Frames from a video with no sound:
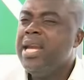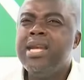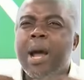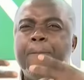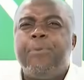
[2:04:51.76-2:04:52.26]

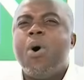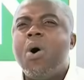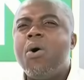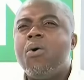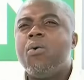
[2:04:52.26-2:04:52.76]

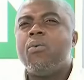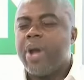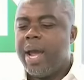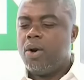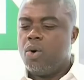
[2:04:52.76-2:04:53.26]
Napo, we
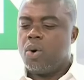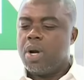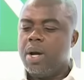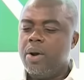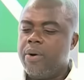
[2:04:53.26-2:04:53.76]
have,
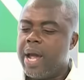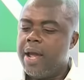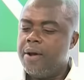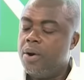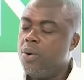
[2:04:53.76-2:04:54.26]
look. Yeah,
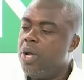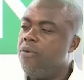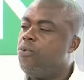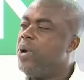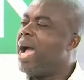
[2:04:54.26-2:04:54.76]

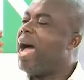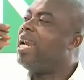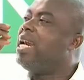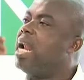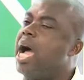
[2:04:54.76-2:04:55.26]
if we
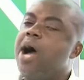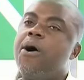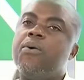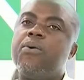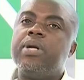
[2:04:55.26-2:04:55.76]

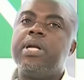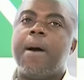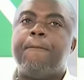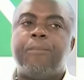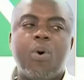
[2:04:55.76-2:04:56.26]
allow
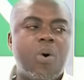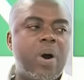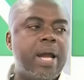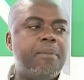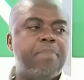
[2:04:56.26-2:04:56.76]
Napo
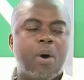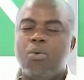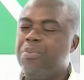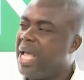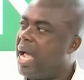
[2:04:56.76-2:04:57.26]
and
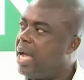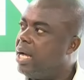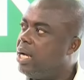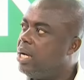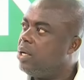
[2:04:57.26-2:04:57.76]
Bawumia
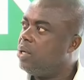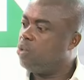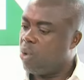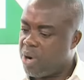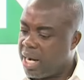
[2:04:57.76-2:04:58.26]

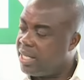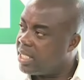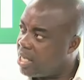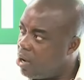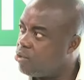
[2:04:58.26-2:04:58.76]
to run
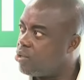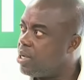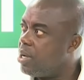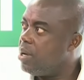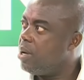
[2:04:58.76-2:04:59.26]
this country,
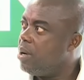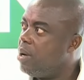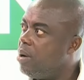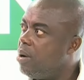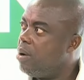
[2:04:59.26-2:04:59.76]

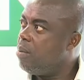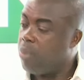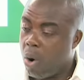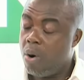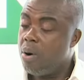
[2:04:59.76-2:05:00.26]

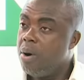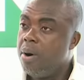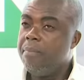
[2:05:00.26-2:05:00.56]
bro,